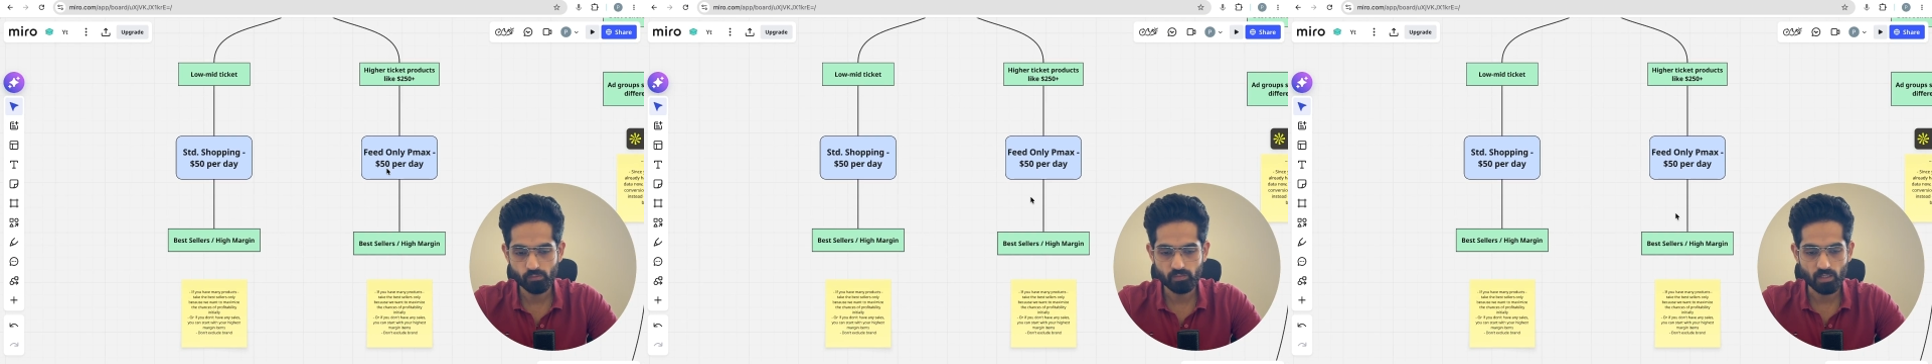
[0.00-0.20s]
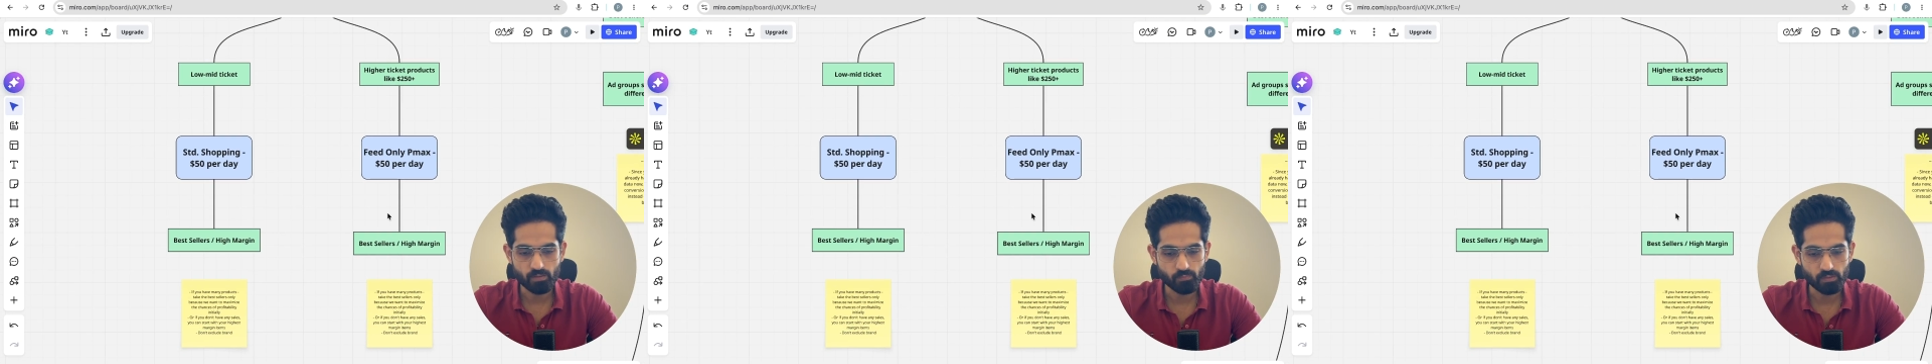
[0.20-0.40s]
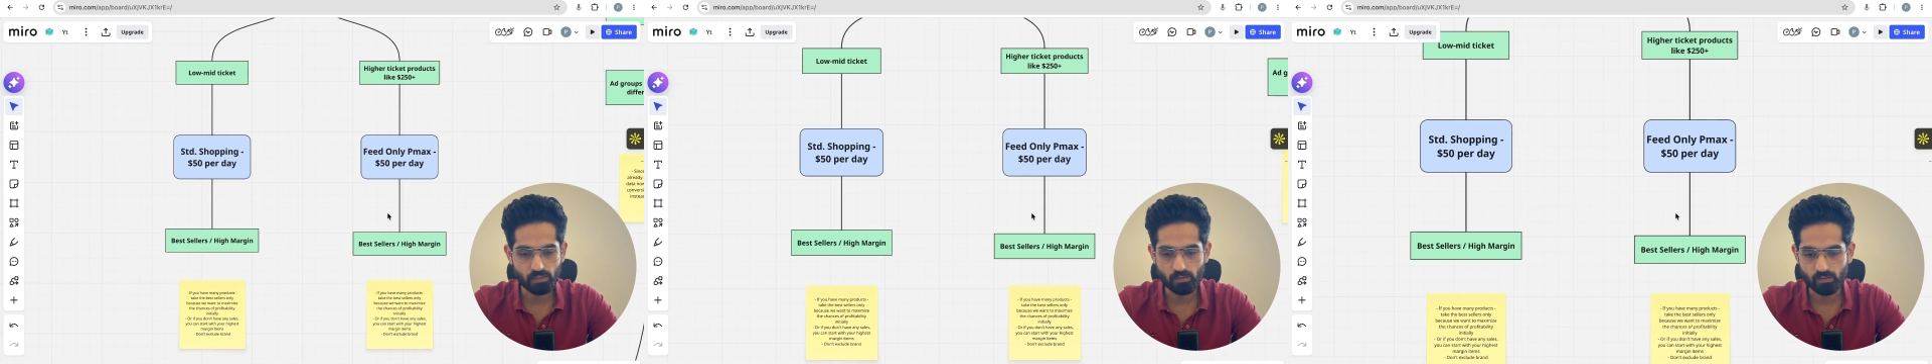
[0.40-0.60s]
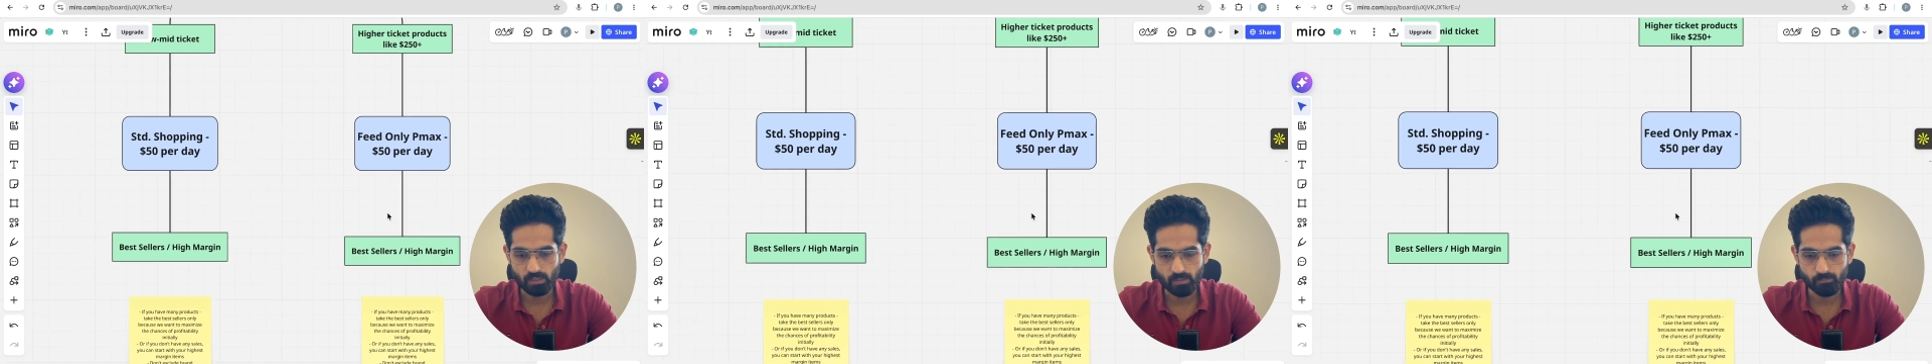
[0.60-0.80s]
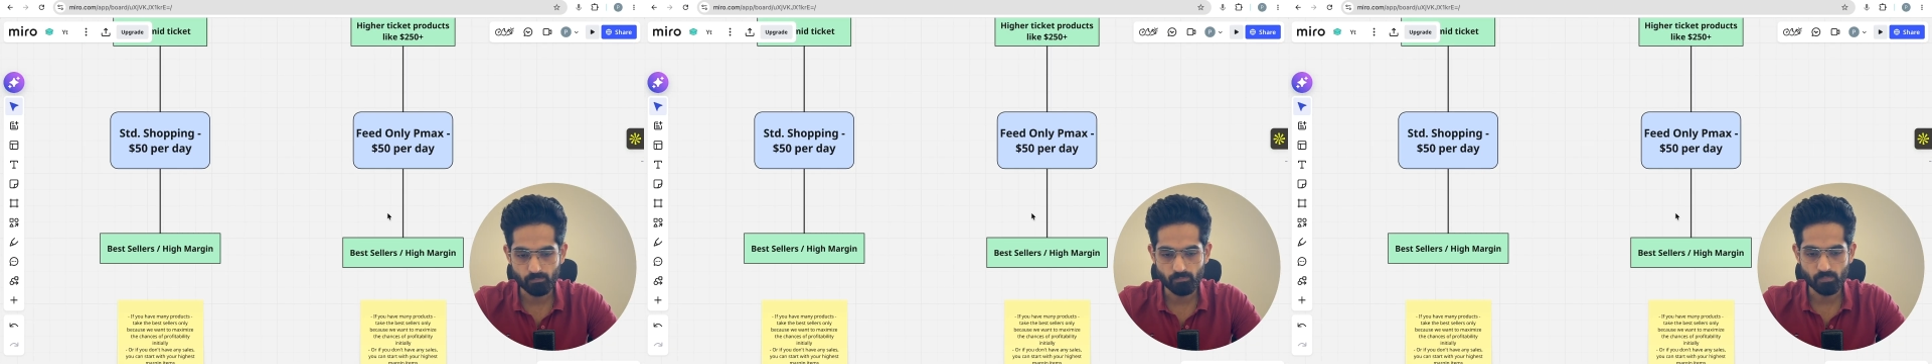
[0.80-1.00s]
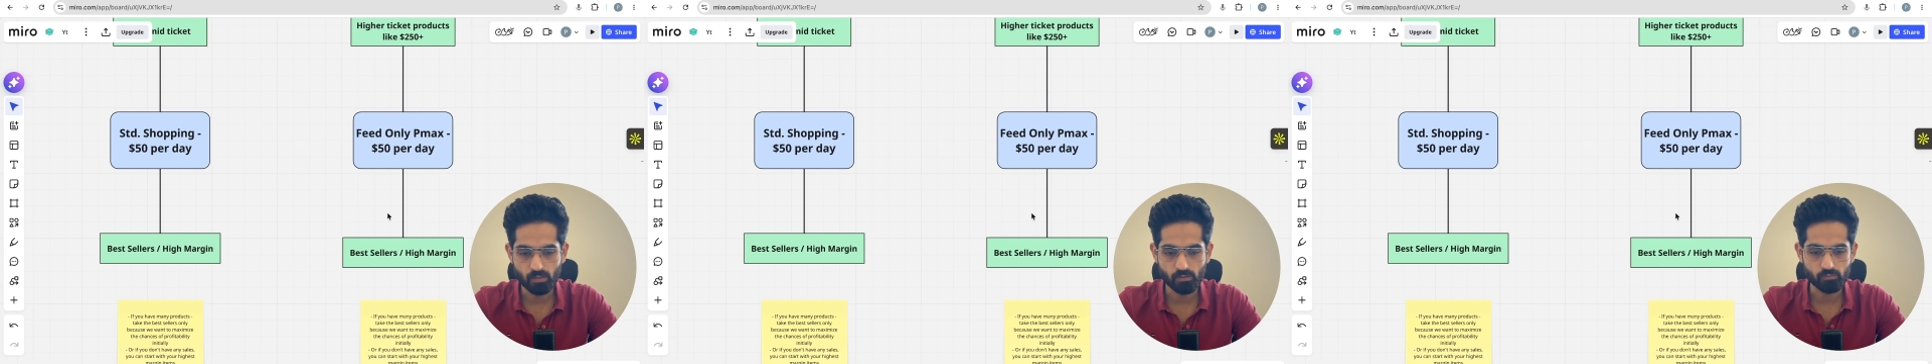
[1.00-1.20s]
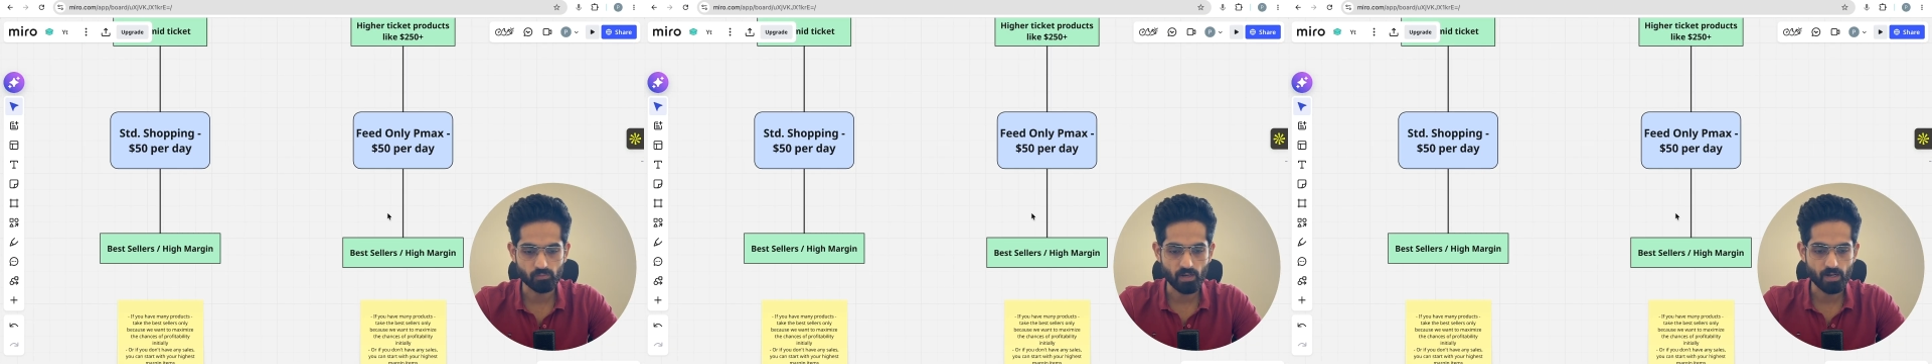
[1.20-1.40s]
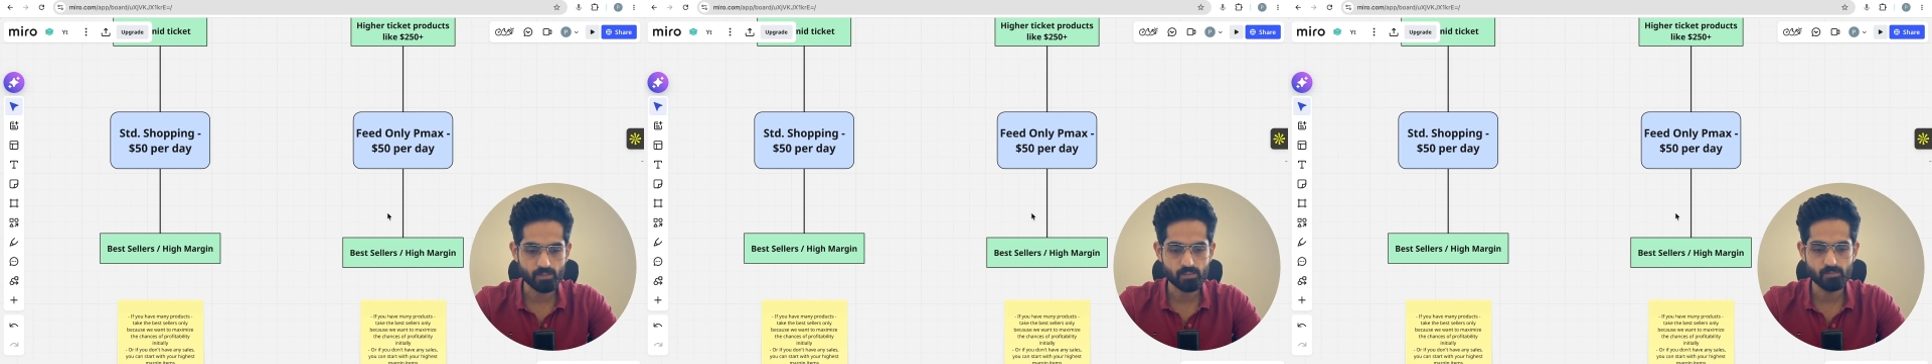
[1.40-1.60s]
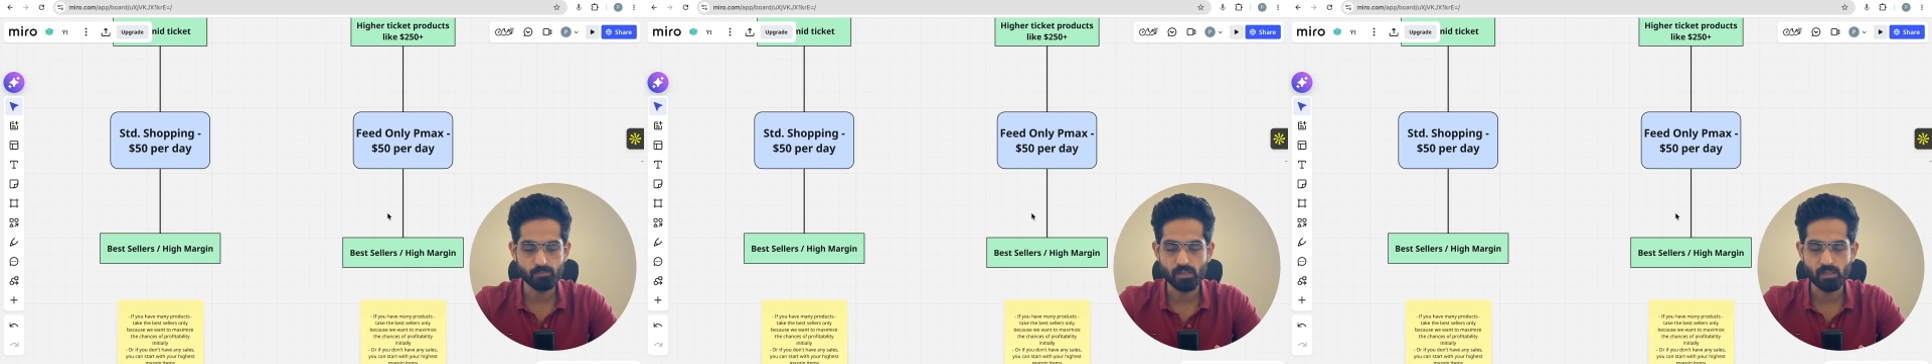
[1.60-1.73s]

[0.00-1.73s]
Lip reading: start with the same strategy,